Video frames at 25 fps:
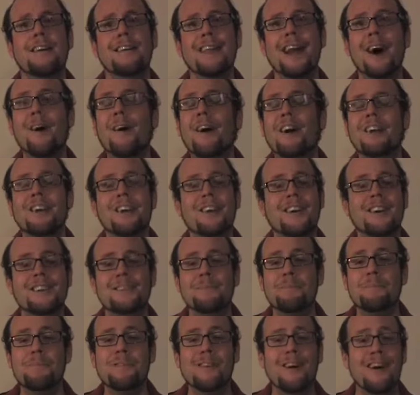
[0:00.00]
now I know its
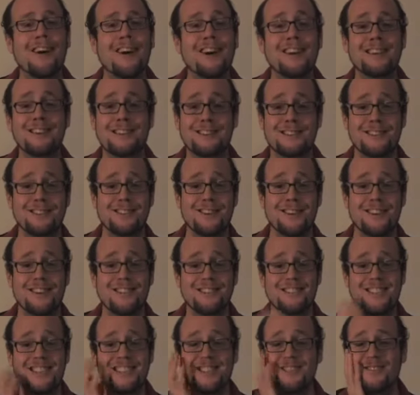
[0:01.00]
bright and
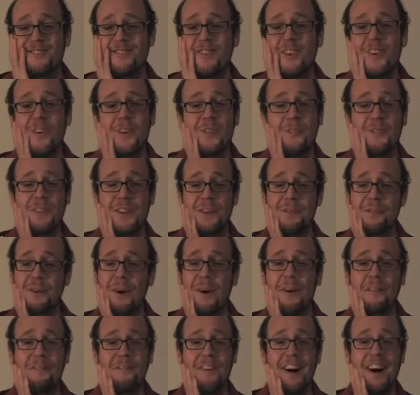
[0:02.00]
shines its warmth
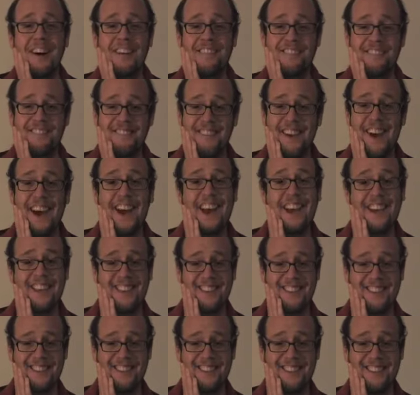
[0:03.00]
upon my
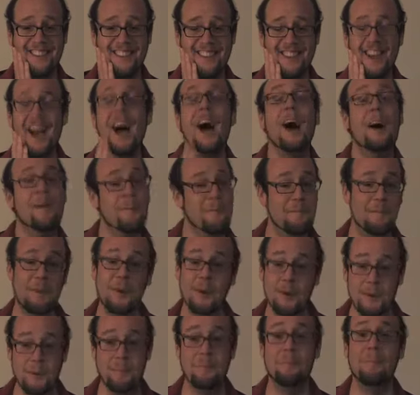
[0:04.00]
face.
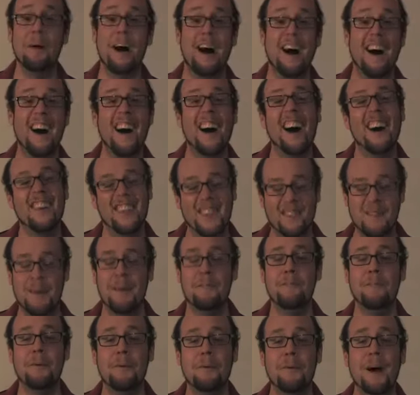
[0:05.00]
Moon pie, I
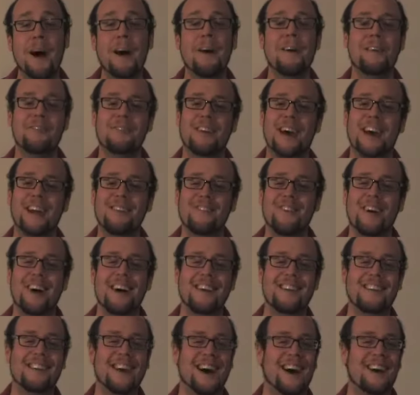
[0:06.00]
remember well, it made my
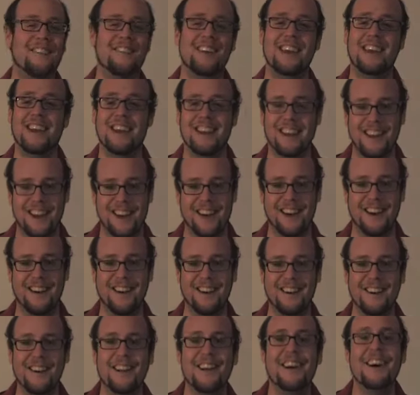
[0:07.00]
tummy
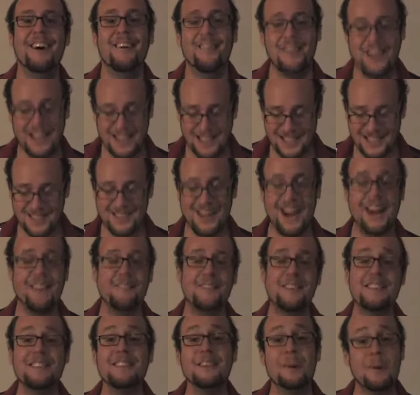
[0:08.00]
glow. We swam
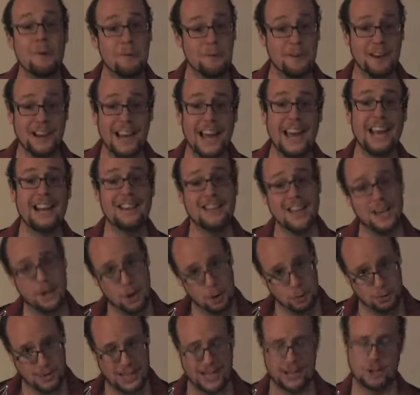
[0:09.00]
the silver lake, and then
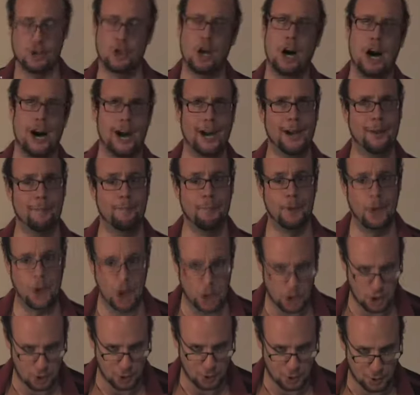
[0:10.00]
you said it's time to
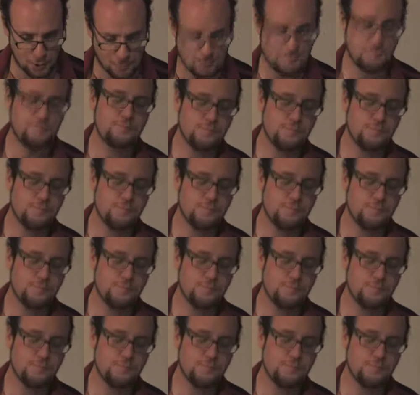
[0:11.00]
go.